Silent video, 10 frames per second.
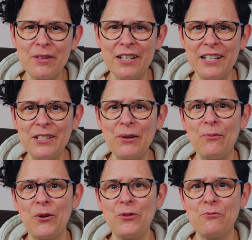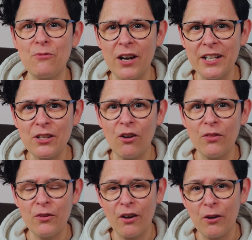read what you write
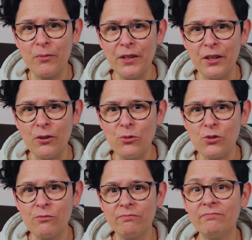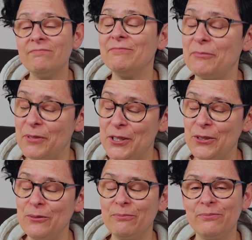under our videos, we
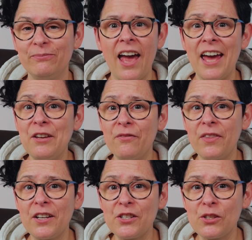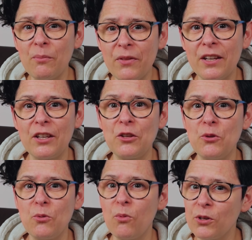do. And if there's something
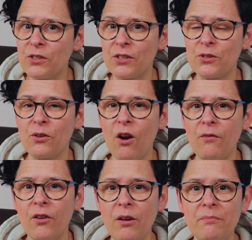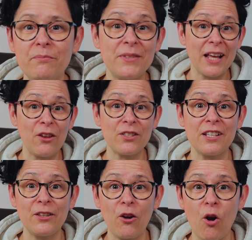you want us to cover, tell us
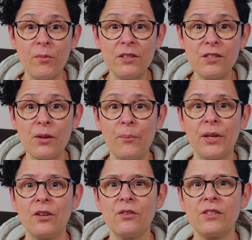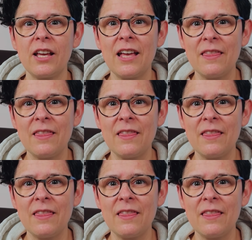in the comments, because